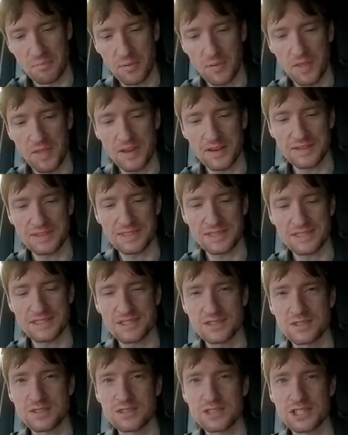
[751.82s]
but then it
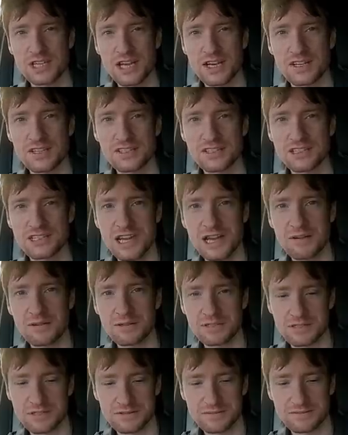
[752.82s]
says sunshine and
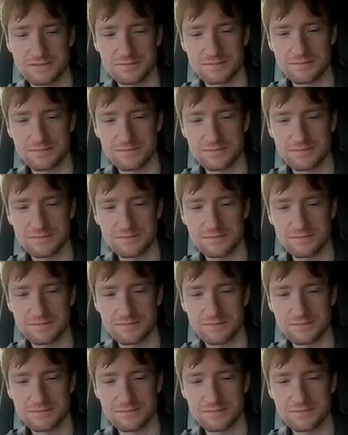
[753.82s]
showers.